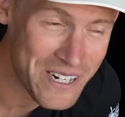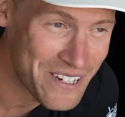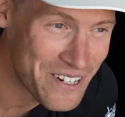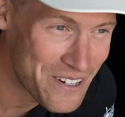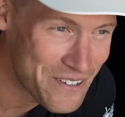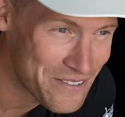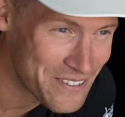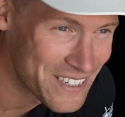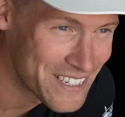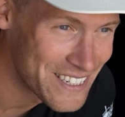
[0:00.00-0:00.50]

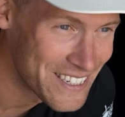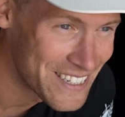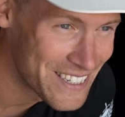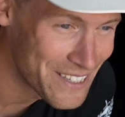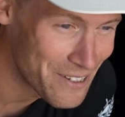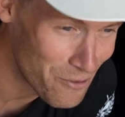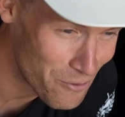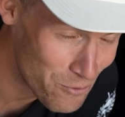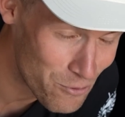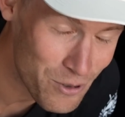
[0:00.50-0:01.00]
often, and
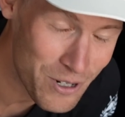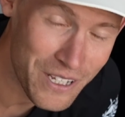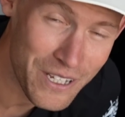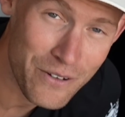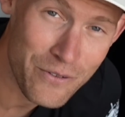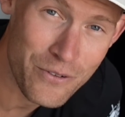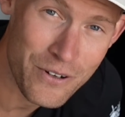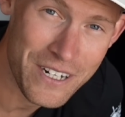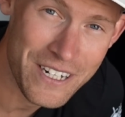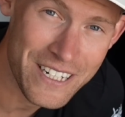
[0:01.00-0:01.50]
they're really
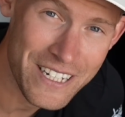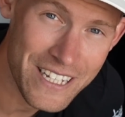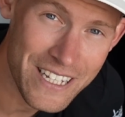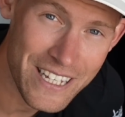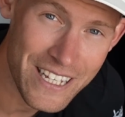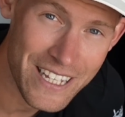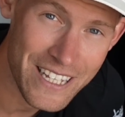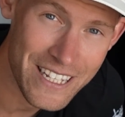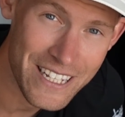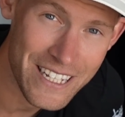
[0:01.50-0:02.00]

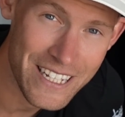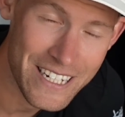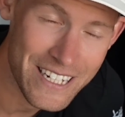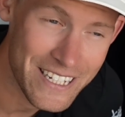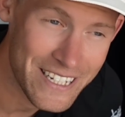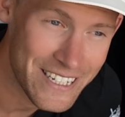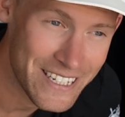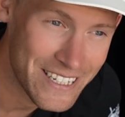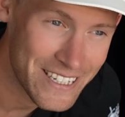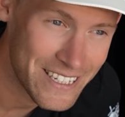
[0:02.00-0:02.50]
friendly, and
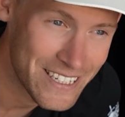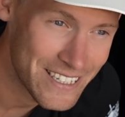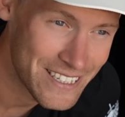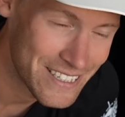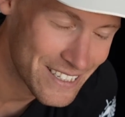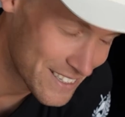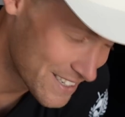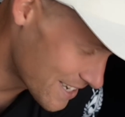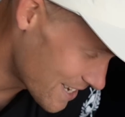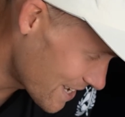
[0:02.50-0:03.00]

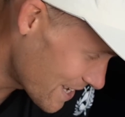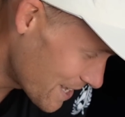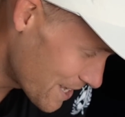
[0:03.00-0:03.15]
I